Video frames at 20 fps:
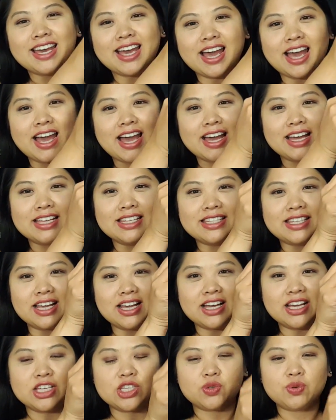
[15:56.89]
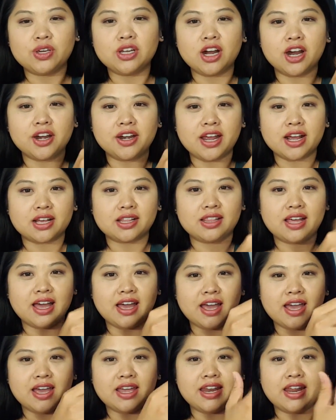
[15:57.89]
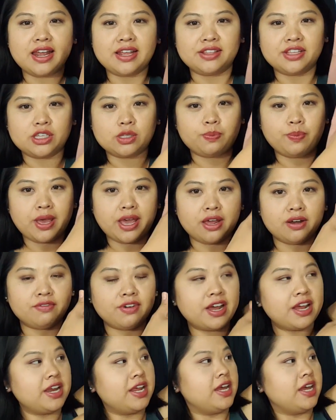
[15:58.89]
has a sweetheart neckline and this band right